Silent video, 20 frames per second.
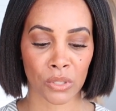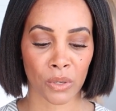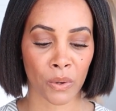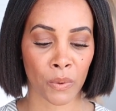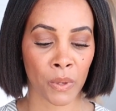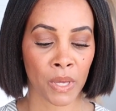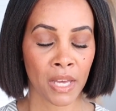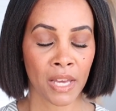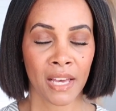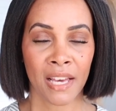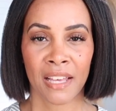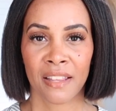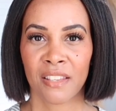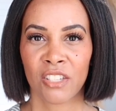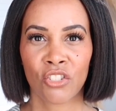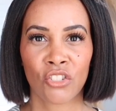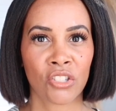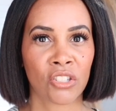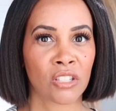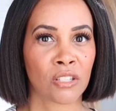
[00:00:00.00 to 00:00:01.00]
So
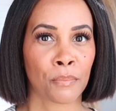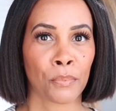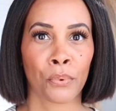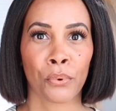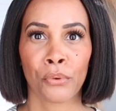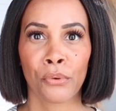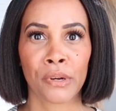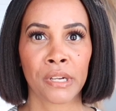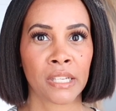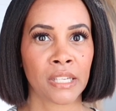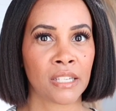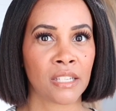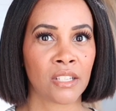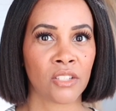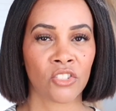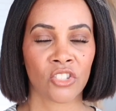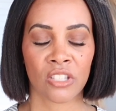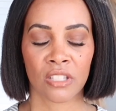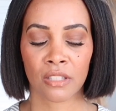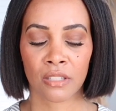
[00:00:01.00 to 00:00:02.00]
it's just a
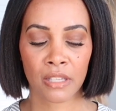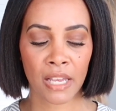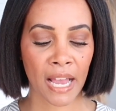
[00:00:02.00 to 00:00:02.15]
pretty just